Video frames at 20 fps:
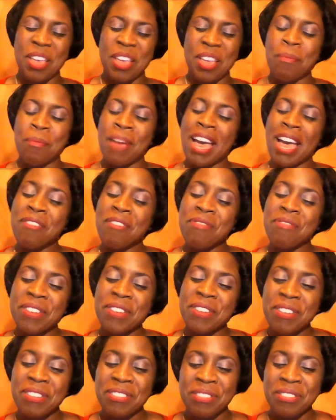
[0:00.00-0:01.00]
Buy it for
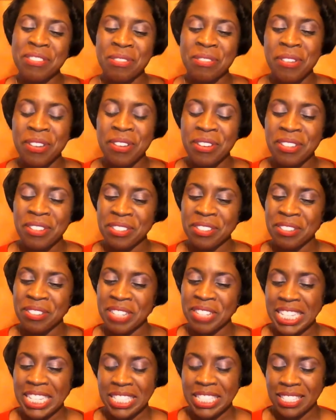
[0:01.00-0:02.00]
your daughters, your
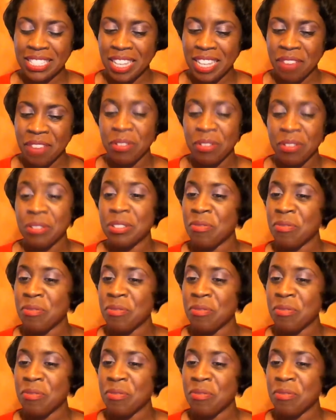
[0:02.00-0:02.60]
nieces, nephews,